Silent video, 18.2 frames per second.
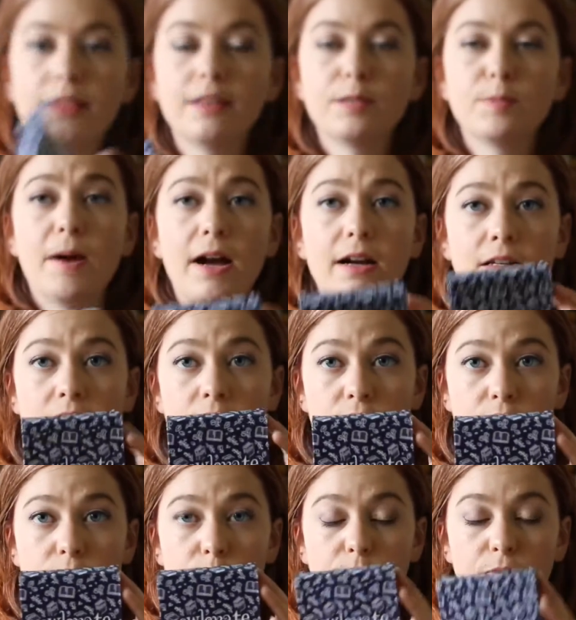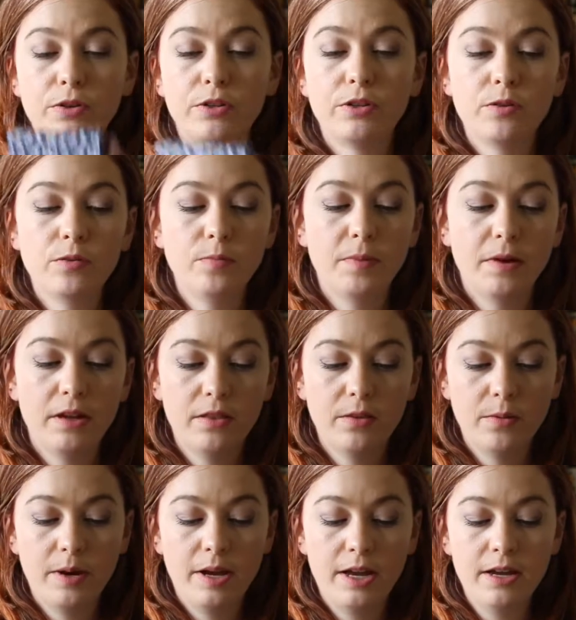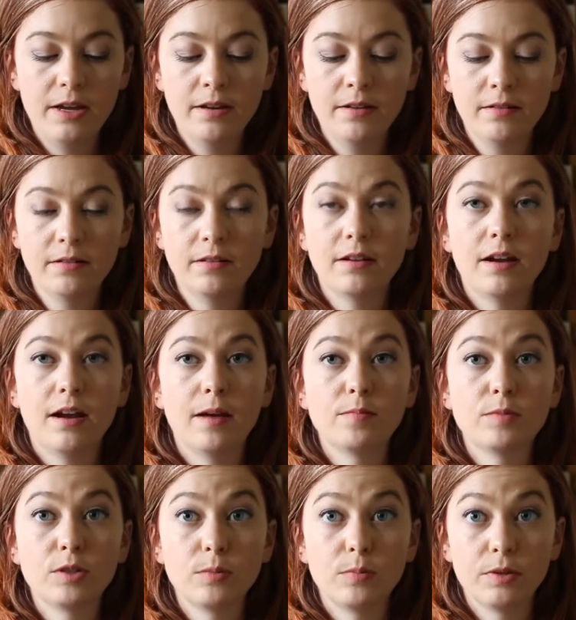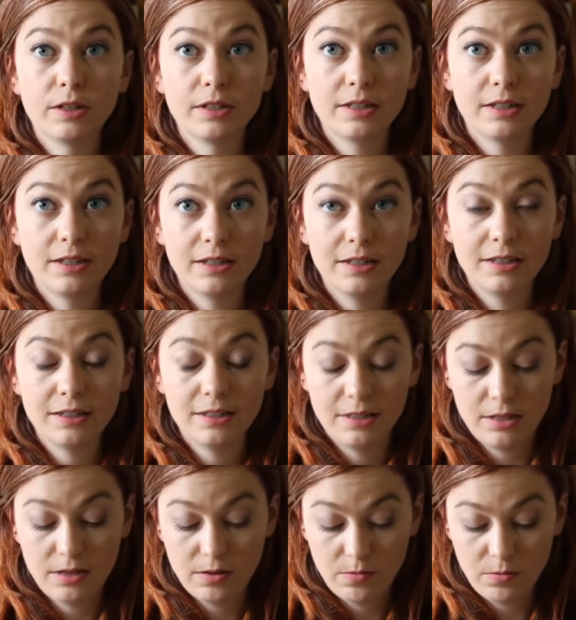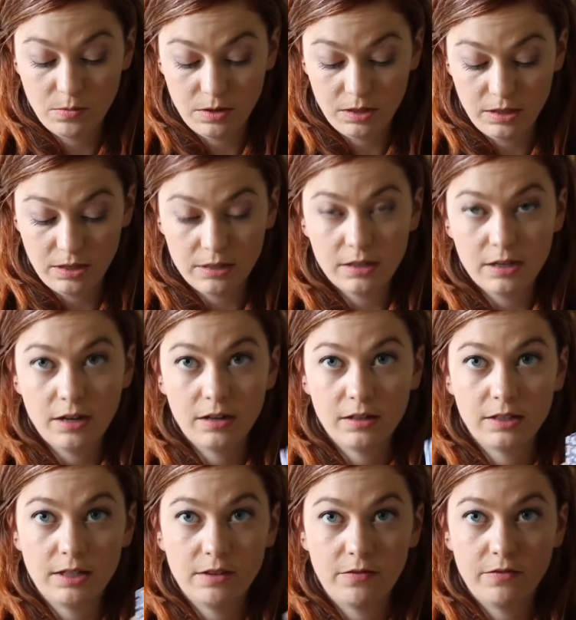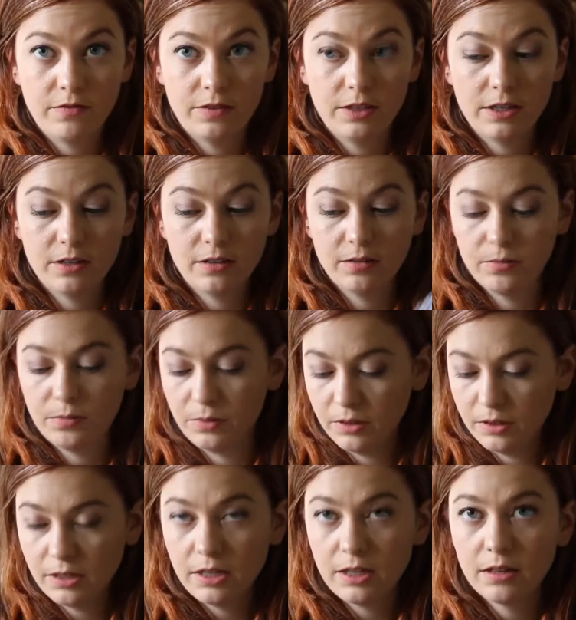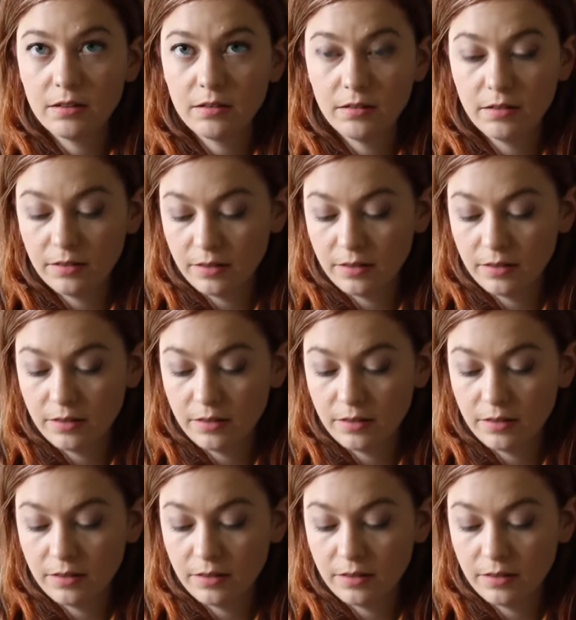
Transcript: This box is super cute, by the way. I'm super excited to see what these are because they feel really